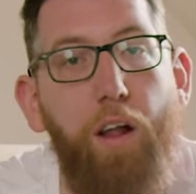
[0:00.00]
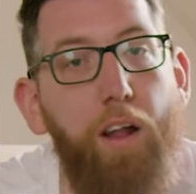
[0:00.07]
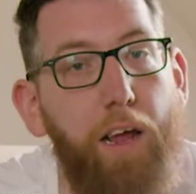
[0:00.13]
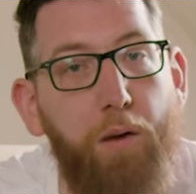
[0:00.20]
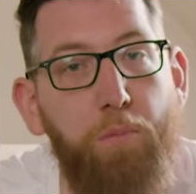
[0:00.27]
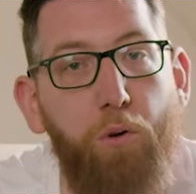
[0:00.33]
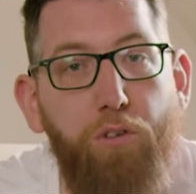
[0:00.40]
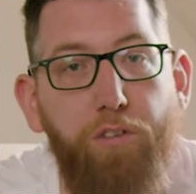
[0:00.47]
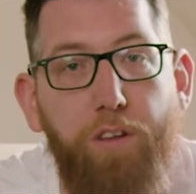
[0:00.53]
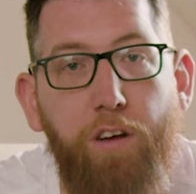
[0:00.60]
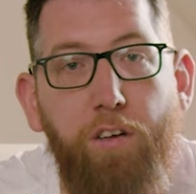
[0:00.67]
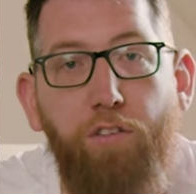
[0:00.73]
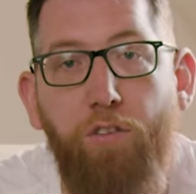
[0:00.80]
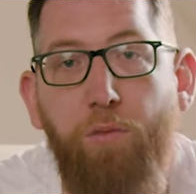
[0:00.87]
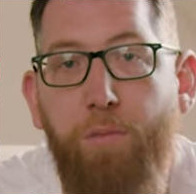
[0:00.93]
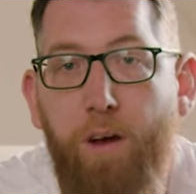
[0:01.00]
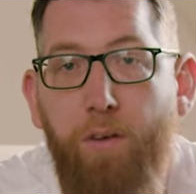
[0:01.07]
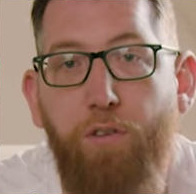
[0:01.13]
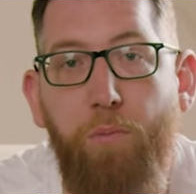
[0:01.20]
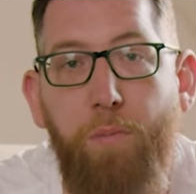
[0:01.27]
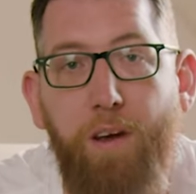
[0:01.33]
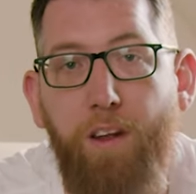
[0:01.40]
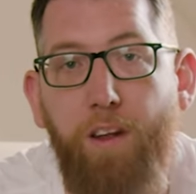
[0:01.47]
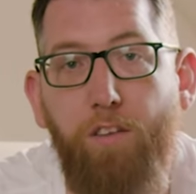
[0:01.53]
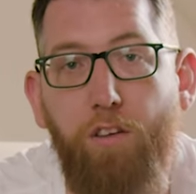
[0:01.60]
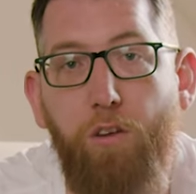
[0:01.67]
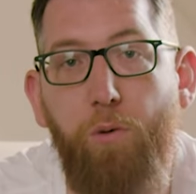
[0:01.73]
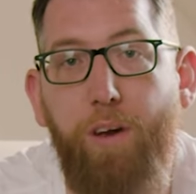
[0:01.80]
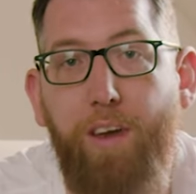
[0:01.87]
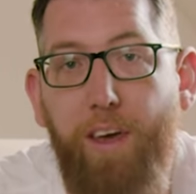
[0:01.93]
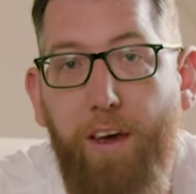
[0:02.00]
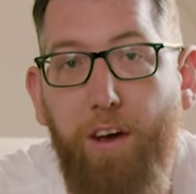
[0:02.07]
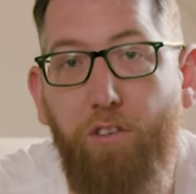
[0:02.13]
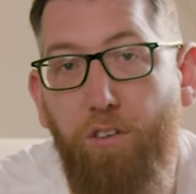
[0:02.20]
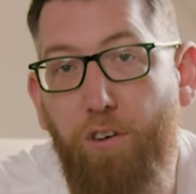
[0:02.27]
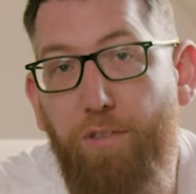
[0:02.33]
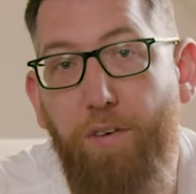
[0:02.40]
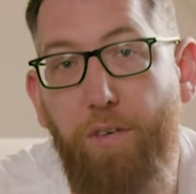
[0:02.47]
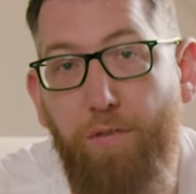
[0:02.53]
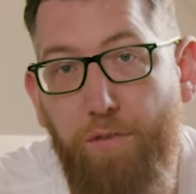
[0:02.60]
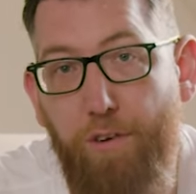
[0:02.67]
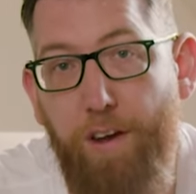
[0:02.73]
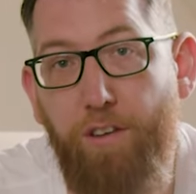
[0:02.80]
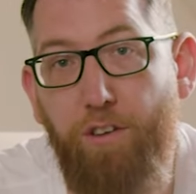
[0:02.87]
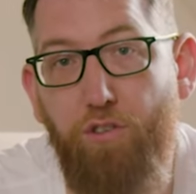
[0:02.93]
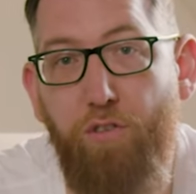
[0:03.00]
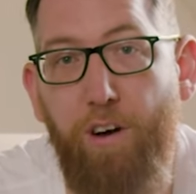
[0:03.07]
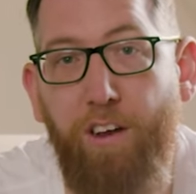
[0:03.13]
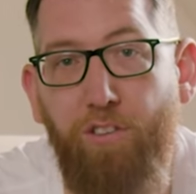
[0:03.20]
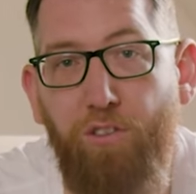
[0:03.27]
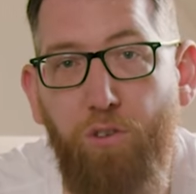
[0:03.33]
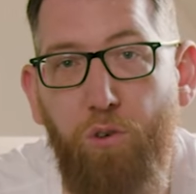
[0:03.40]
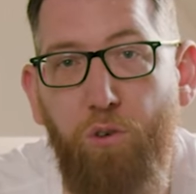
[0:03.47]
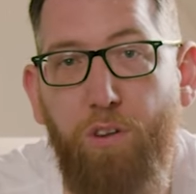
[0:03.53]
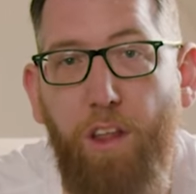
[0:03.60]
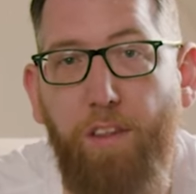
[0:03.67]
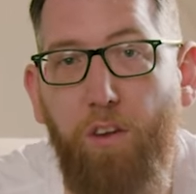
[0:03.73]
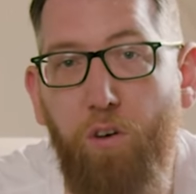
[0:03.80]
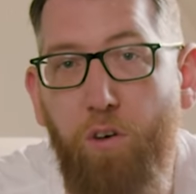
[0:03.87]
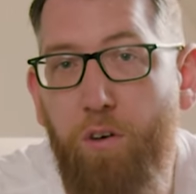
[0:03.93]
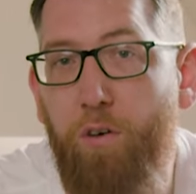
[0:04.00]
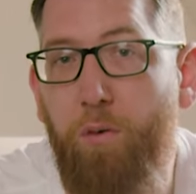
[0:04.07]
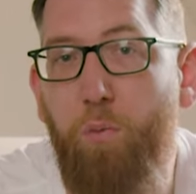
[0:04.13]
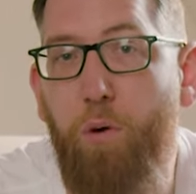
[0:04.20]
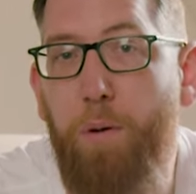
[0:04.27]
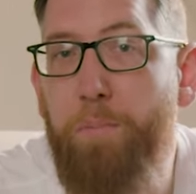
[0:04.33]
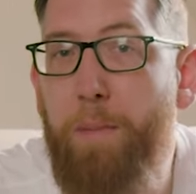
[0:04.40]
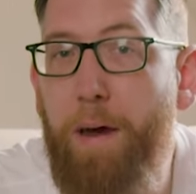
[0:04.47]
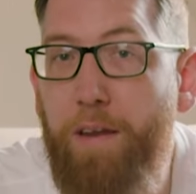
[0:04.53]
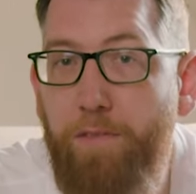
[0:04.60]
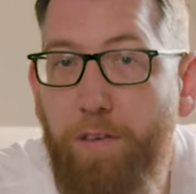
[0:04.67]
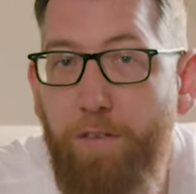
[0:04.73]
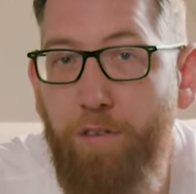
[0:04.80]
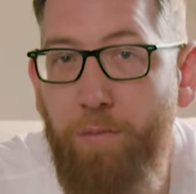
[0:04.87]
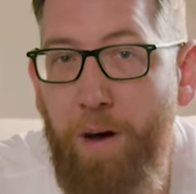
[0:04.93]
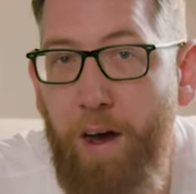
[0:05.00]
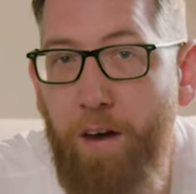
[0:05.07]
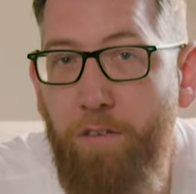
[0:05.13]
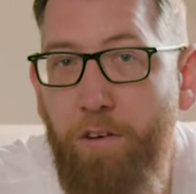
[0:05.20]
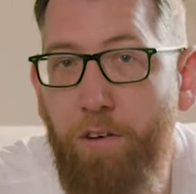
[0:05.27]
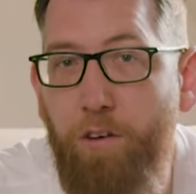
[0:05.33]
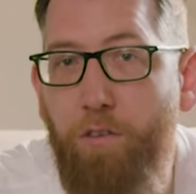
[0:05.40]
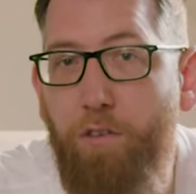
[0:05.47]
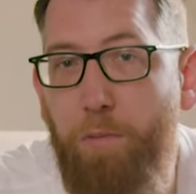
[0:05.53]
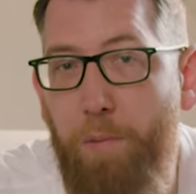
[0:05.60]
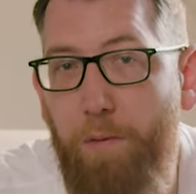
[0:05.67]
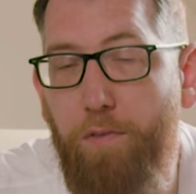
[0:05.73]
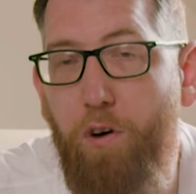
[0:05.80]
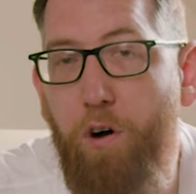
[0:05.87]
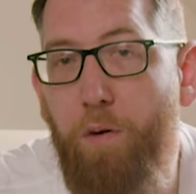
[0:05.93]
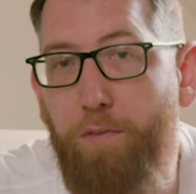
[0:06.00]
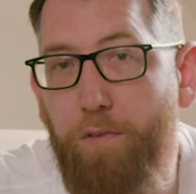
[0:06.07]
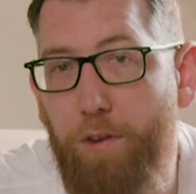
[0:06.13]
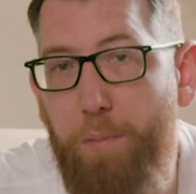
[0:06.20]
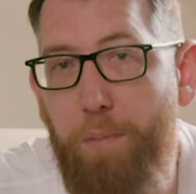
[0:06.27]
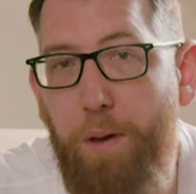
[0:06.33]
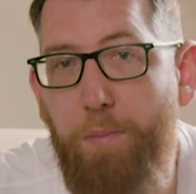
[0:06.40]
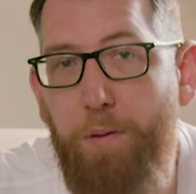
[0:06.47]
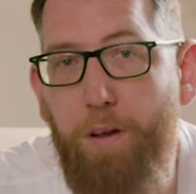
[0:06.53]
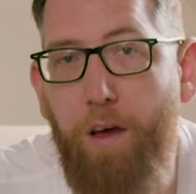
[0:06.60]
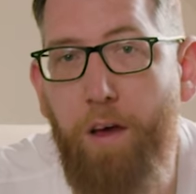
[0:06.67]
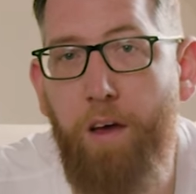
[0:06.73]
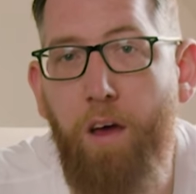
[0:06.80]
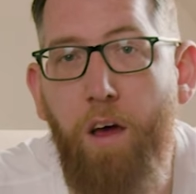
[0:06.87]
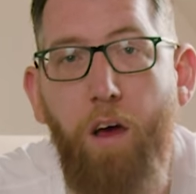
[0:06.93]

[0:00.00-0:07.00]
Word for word: Like most things, sometimes you may need to do a gig or two for free to try and show that the owner would benefit from hiring you to perform for the people there.